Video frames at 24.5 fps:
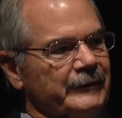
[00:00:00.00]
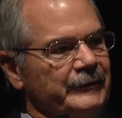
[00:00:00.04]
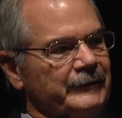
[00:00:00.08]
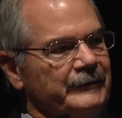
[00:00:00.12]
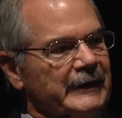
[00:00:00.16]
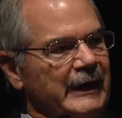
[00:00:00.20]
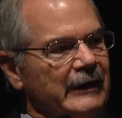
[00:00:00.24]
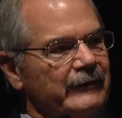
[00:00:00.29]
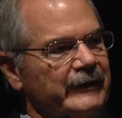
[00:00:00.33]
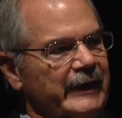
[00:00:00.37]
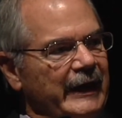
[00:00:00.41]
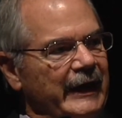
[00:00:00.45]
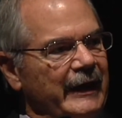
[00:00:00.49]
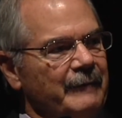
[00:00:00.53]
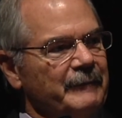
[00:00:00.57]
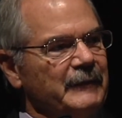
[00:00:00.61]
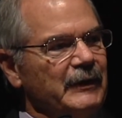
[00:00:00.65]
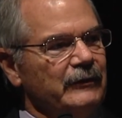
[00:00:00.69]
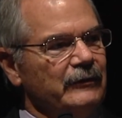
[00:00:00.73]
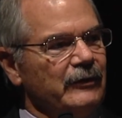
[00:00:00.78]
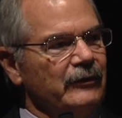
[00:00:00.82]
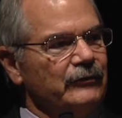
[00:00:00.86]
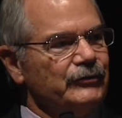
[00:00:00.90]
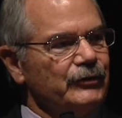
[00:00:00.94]
Now,
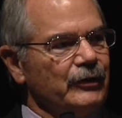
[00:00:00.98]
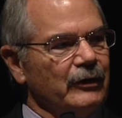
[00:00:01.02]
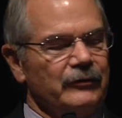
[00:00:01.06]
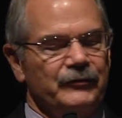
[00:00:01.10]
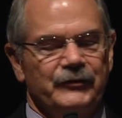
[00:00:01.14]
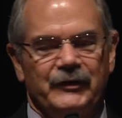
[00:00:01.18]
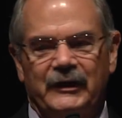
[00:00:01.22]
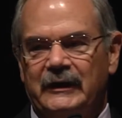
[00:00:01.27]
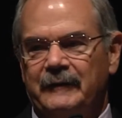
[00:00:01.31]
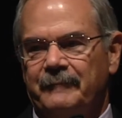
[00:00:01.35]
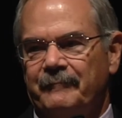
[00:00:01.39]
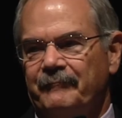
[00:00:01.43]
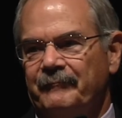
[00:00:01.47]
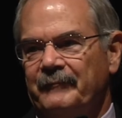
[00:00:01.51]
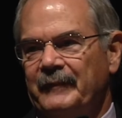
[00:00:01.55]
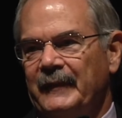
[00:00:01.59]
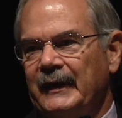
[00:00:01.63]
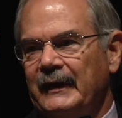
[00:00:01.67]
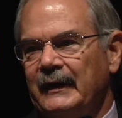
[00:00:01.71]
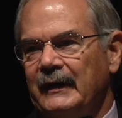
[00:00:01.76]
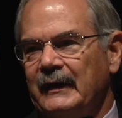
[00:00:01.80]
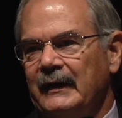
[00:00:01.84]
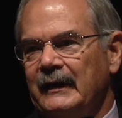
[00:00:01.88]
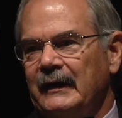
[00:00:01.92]
Camden, New Jersey
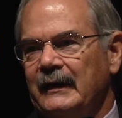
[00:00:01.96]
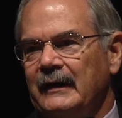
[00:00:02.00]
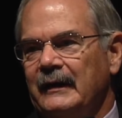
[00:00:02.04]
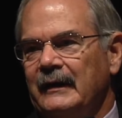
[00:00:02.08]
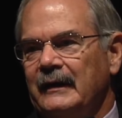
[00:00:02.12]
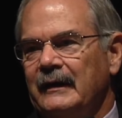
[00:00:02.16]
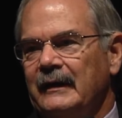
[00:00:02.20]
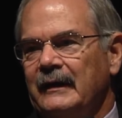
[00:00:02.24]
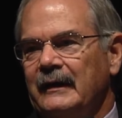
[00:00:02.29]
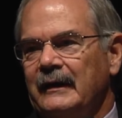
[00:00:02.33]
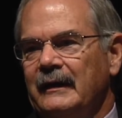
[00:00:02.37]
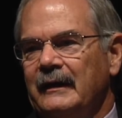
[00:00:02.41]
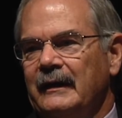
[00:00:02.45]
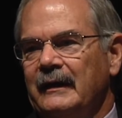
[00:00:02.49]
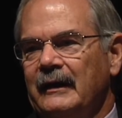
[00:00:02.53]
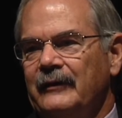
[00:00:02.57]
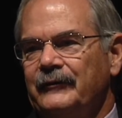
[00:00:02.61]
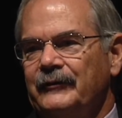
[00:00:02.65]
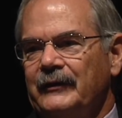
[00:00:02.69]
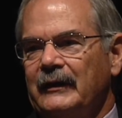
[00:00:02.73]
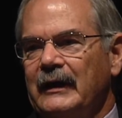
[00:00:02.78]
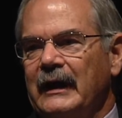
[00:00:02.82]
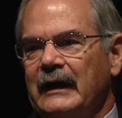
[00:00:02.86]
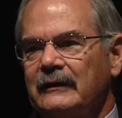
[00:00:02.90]
is
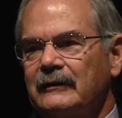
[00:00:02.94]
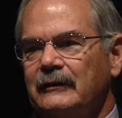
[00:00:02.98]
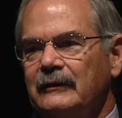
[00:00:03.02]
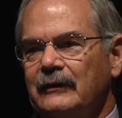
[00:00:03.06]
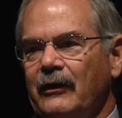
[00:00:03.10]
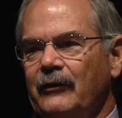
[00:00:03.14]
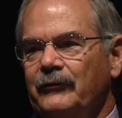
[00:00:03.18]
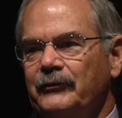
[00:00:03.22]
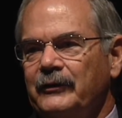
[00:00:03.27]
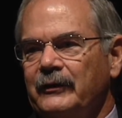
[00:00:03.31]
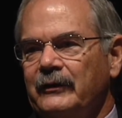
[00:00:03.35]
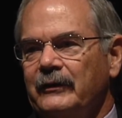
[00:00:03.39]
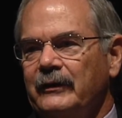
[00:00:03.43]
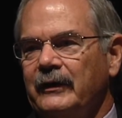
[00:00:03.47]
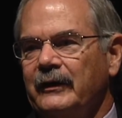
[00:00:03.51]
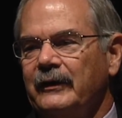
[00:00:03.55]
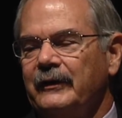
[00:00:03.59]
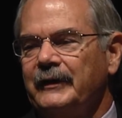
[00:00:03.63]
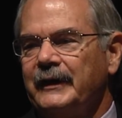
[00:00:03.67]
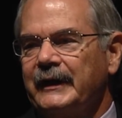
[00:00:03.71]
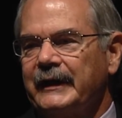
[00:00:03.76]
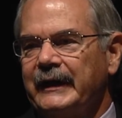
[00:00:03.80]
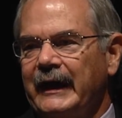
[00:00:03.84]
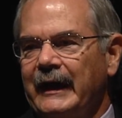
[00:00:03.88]
a lot closer
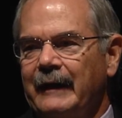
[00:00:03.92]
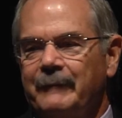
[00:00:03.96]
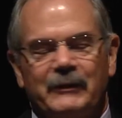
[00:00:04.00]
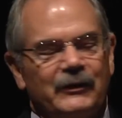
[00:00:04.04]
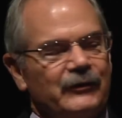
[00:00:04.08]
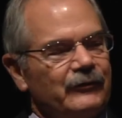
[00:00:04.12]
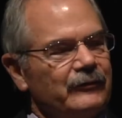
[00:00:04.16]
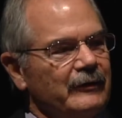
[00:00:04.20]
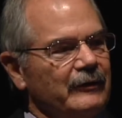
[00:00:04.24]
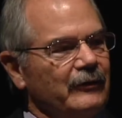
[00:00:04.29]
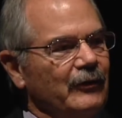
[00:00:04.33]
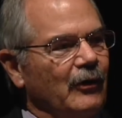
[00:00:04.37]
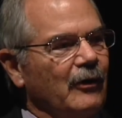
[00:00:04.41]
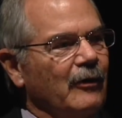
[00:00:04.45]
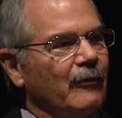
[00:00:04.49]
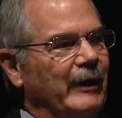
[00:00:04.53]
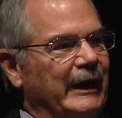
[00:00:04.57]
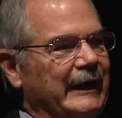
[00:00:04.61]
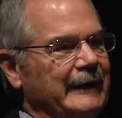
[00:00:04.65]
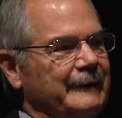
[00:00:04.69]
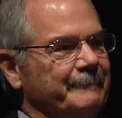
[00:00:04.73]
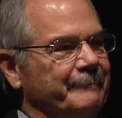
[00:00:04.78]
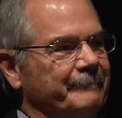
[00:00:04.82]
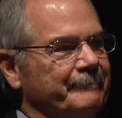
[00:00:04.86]
to campus than
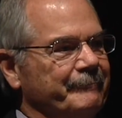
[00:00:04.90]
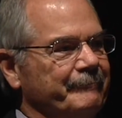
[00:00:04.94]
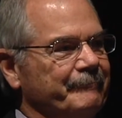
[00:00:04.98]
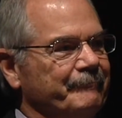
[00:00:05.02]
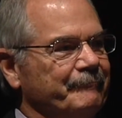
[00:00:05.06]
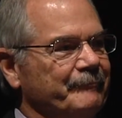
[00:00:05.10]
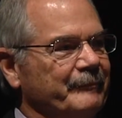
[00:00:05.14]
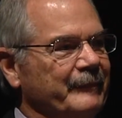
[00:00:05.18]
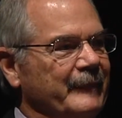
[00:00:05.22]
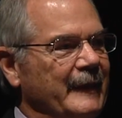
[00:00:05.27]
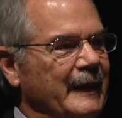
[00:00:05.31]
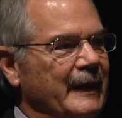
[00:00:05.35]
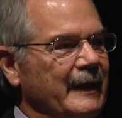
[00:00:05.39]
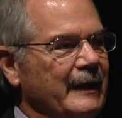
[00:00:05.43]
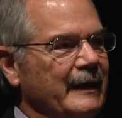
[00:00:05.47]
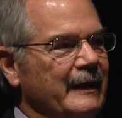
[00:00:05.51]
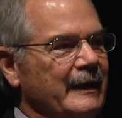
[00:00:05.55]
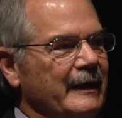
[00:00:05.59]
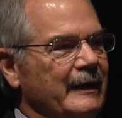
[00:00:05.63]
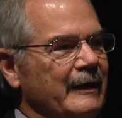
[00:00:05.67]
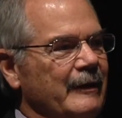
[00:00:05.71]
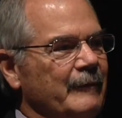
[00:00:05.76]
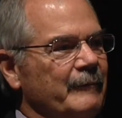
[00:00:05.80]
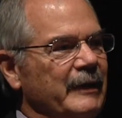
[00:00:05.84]
Norway,
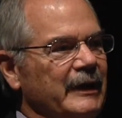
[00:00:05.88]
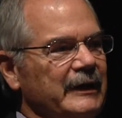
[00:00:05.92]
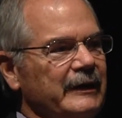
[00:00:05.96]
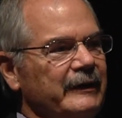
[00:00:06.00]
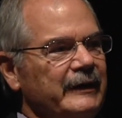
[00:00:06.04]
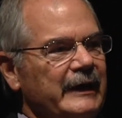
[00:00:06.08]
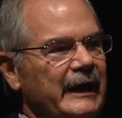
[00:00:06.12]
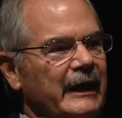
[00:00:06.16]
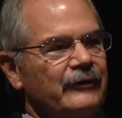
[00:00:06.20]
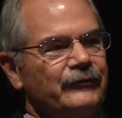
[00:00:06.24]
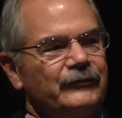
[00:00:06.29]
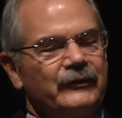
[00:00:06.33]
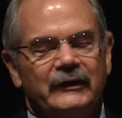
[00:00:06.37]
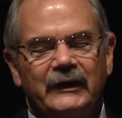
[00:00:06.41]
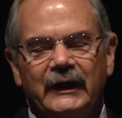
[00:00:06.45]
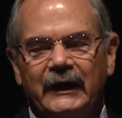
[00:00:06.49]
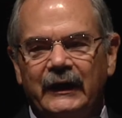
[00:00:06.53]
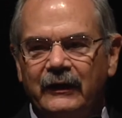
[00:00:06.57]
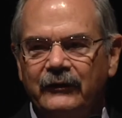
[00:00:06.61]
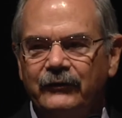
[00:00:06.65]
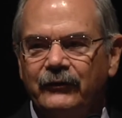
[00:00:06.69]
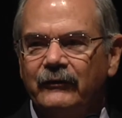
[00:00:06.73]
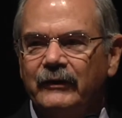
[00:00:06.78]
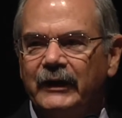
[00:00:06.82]
but it has an
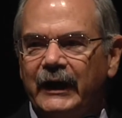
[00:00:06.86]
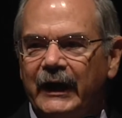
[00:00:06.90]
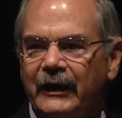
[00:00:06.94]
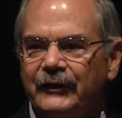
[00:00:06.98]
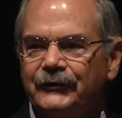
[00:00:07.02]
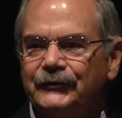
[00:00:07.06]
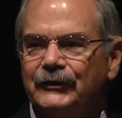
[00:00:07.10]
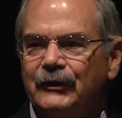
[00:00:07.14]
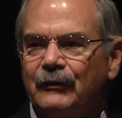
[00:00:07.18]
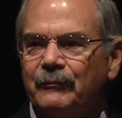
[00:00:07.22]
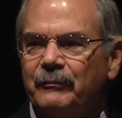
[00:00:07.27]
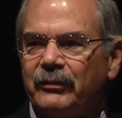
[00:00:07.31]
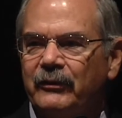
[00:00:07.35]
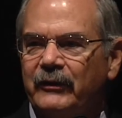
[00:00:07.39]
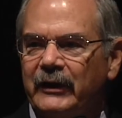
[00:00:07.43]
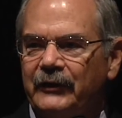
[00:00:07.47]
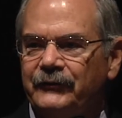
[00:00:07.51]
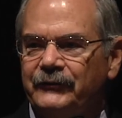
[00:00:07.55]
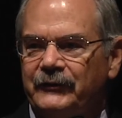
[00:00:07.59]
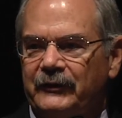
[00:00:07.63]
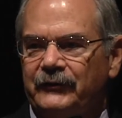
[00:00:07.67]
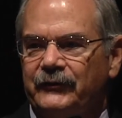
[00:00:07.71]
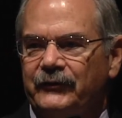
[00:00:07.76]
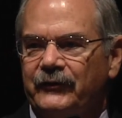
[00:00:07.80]
international
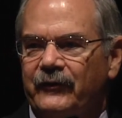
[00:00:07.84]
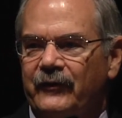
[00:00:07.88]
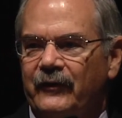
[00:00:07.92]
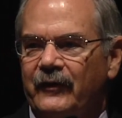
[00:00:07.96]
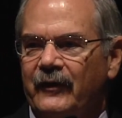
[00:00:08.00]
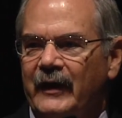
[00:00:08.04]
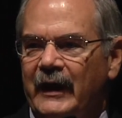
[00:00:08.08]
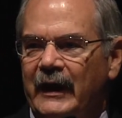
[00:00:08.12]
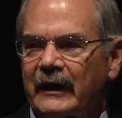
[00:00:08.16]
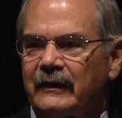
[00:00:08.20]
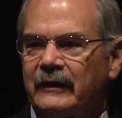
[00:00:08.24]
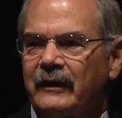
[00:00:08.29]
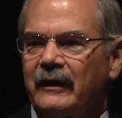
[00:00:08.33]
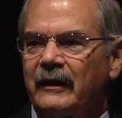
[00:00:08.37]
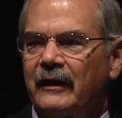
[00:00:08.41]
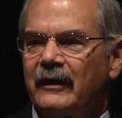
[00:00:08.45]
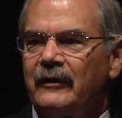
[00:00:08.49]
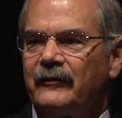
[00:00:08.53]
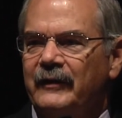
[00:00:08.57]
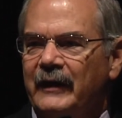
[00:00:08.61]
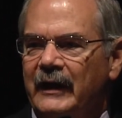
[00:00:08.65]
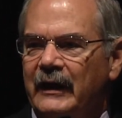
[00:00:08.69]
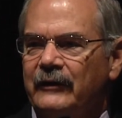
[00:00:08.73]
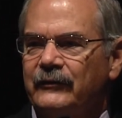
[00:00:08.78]
presence
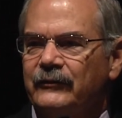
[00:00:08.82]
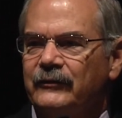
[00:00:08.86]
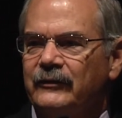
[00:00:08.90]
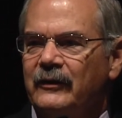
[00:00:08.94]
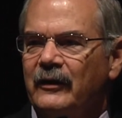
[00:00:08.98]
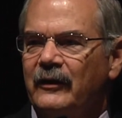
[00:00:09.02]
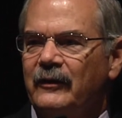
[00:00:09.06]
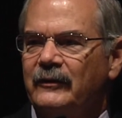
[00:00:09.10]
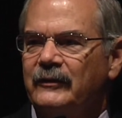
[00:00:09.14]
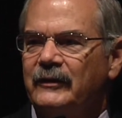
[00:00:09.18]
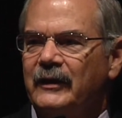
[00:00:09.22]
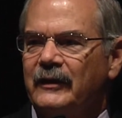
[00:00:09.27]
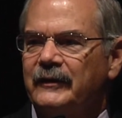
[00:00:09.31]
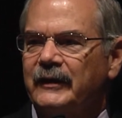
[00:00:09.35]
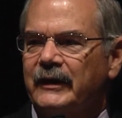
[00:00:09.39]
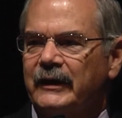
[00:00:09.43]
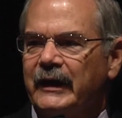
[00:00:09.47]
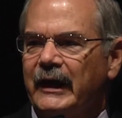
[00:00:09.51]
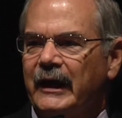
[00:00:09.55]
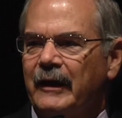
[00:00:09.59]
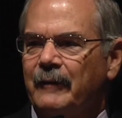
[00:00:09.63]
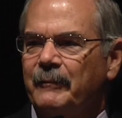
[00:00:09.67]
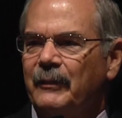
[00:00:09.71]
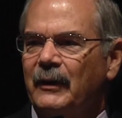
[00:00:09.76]
thanks to the
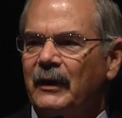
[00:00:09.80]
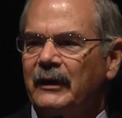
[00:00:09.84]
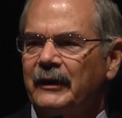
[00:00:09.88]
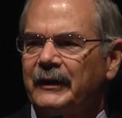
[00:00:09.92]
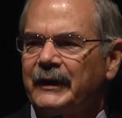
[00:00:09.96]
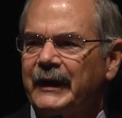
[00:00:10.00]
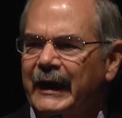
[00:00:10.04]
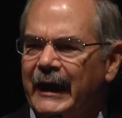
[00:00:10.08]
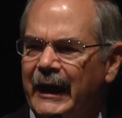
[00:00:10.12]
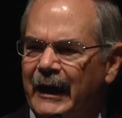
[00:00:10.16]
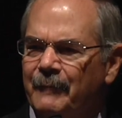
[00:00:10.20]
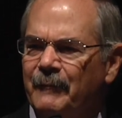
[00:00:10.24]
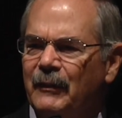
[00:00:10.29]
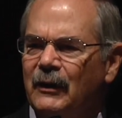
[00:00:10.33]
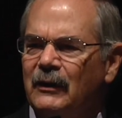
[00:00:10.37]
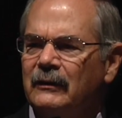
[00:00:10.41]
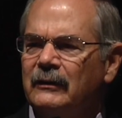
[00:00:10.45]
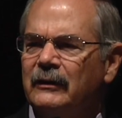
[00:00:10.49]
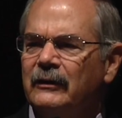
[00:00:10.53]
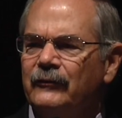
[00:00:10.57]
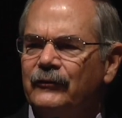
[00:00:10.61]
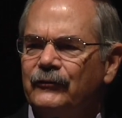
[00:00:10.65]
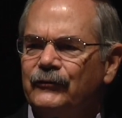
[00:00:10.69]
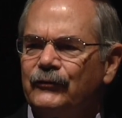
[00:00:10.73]
Campbell
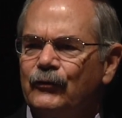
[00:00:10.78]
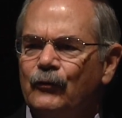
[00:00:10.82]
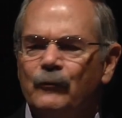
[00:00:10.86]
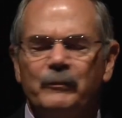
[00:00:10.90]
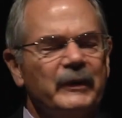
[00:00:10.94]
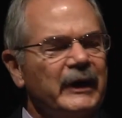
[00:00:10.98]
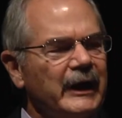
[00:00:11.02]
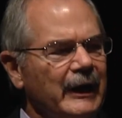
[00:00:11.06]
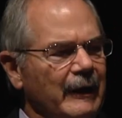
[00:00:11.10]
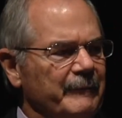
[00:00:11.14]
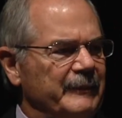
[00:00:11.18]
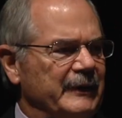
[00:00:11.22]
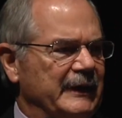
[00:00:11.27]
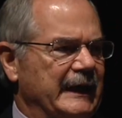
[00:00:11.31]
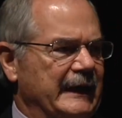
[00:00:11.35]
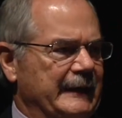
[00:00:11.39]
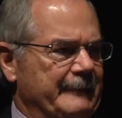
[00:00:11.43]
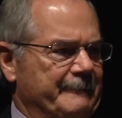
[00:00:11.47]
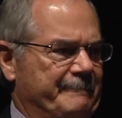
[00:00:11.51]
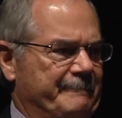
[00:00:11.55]
Soup Company,